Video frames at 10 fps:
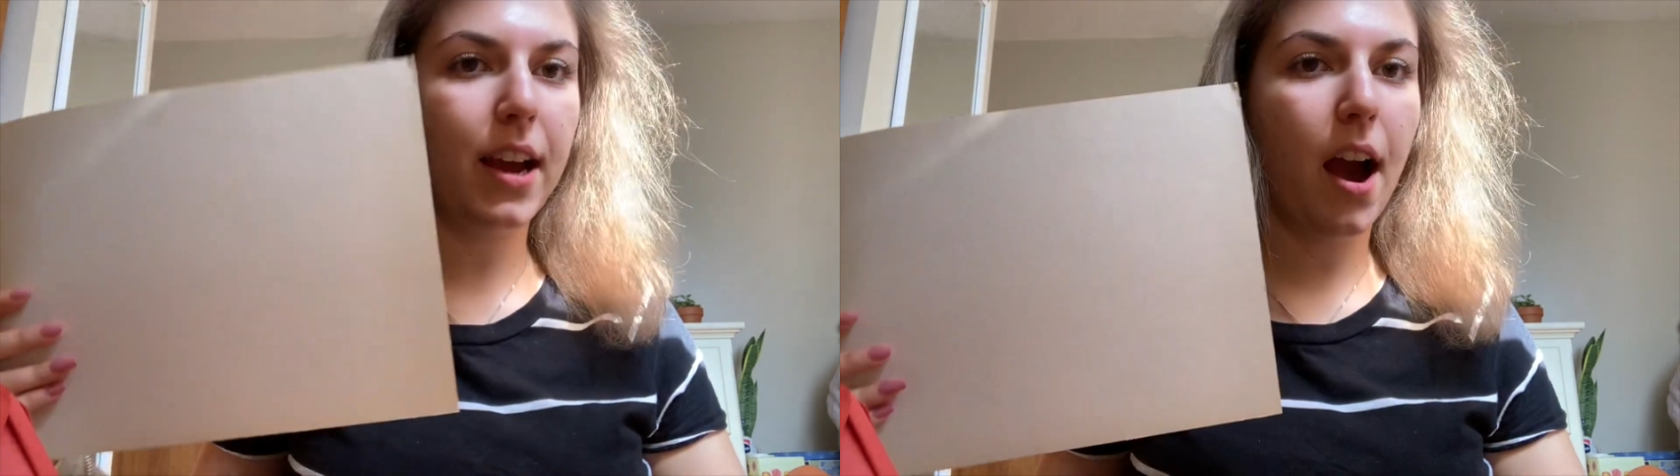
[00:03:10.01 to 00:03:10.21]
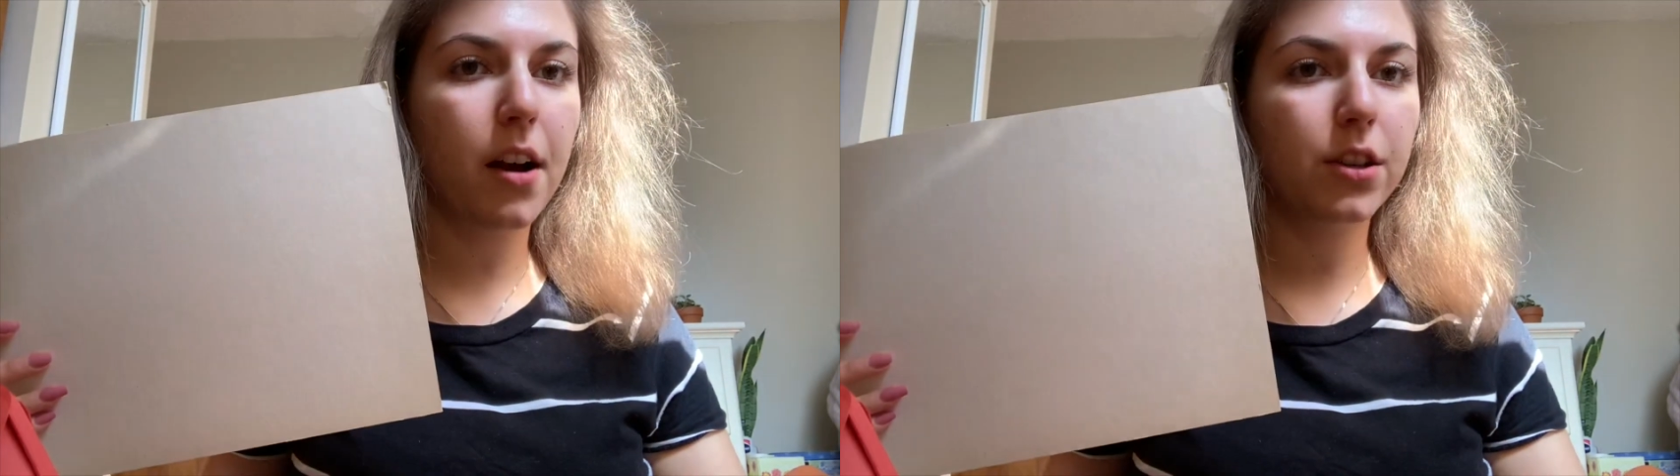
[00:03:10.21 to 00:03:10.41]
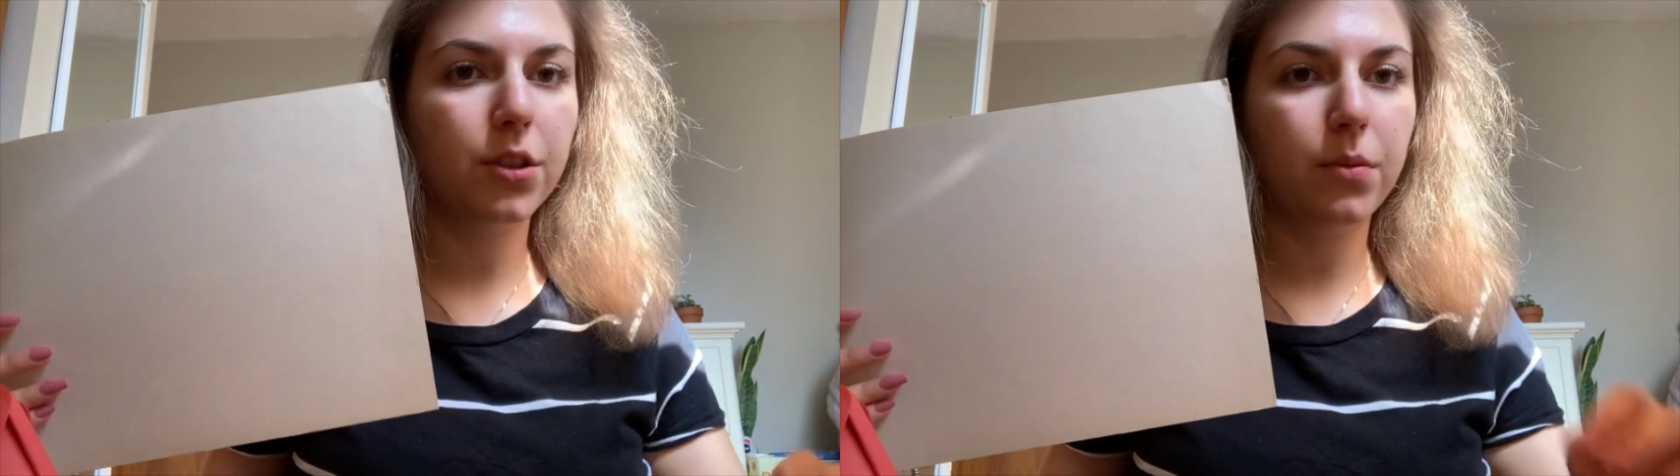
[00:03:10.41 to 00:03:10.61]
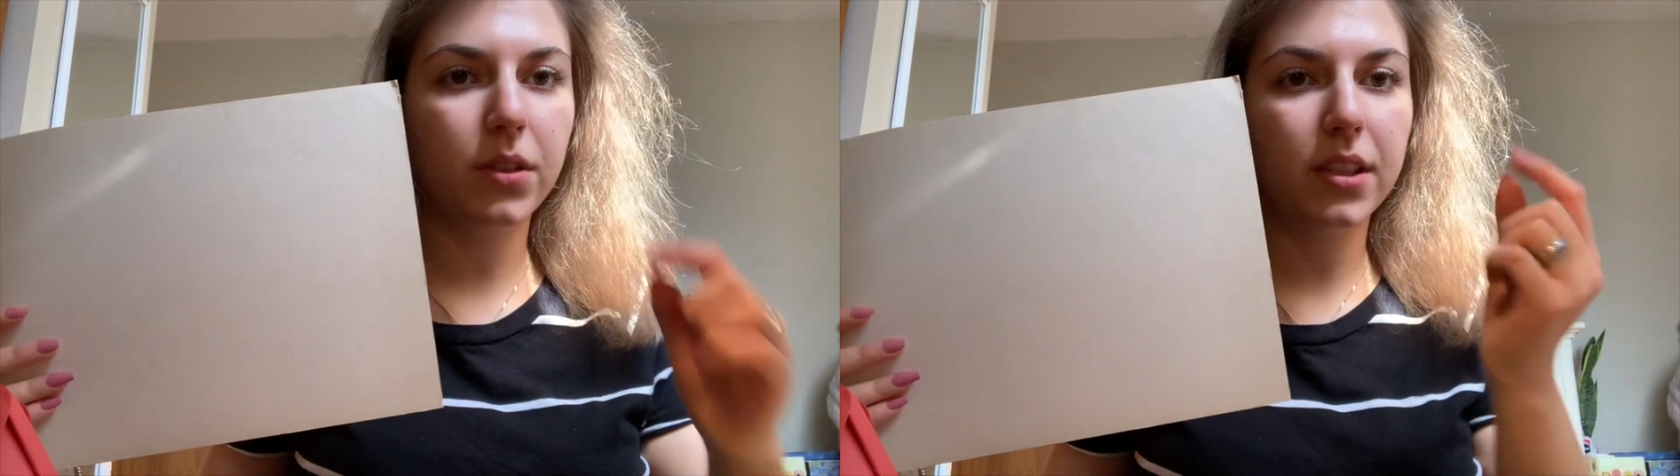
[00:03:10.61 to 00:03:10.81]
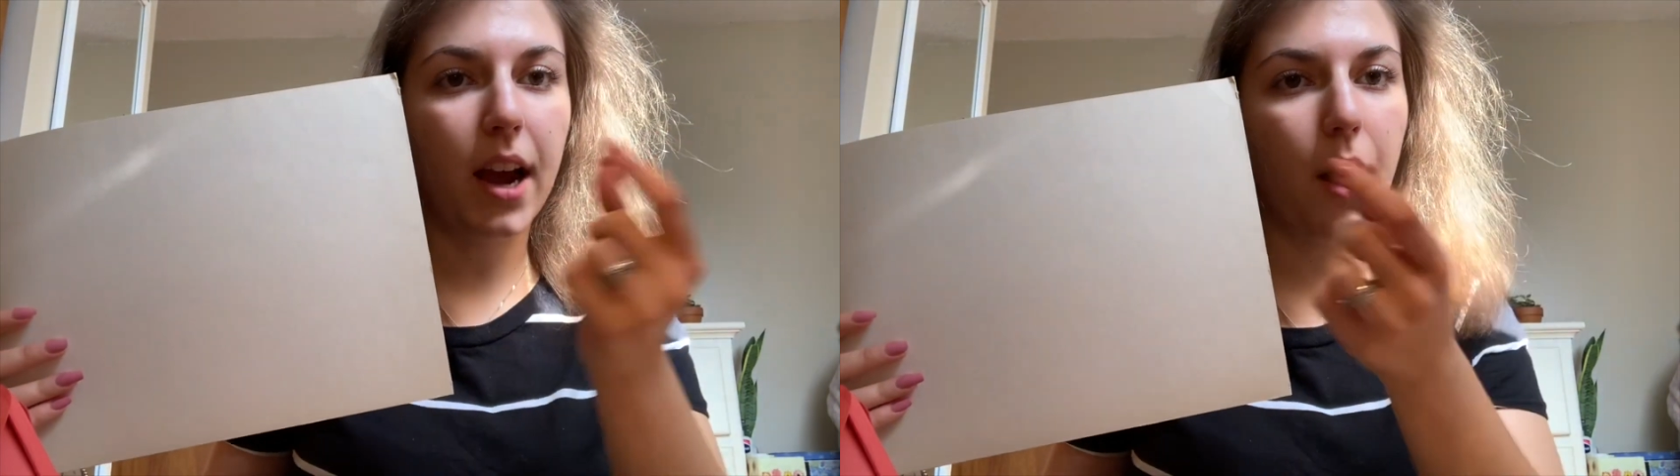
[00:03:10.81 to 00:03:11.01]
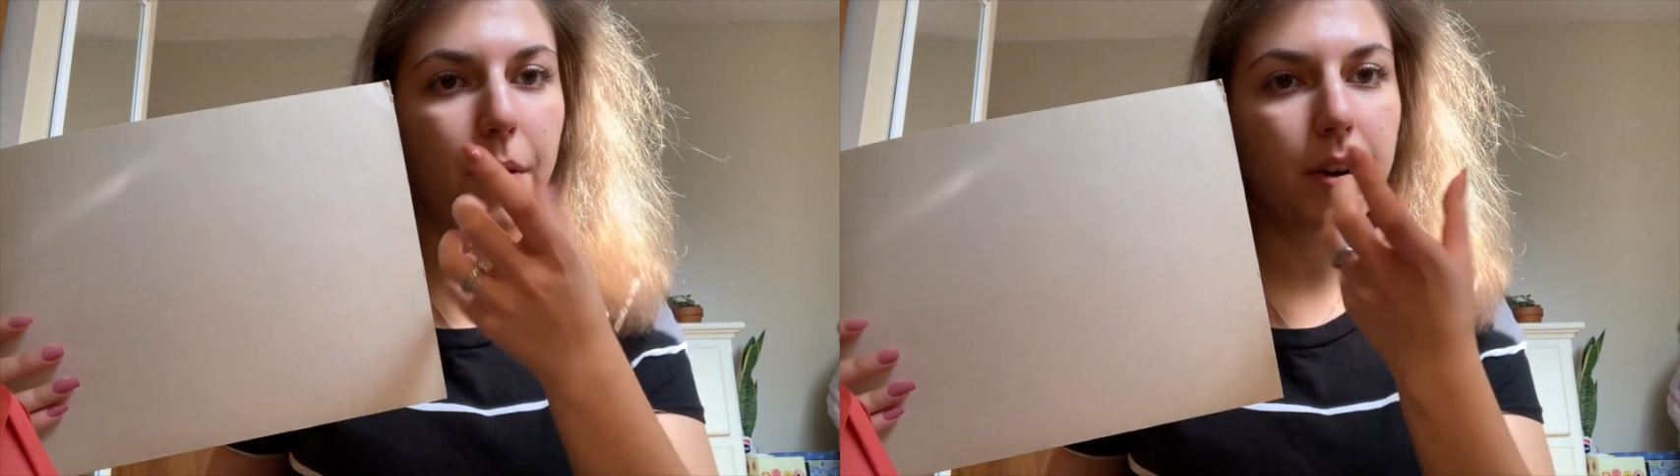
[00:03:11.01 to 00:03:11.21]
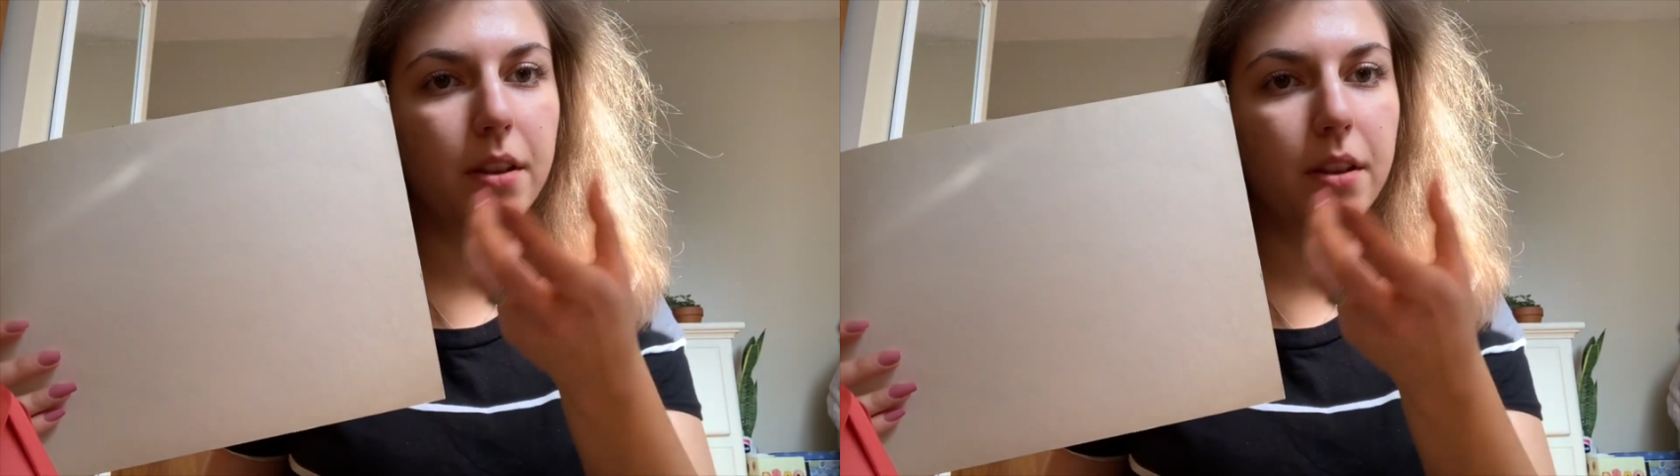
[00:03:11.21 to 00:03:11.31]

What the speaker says: actual tower,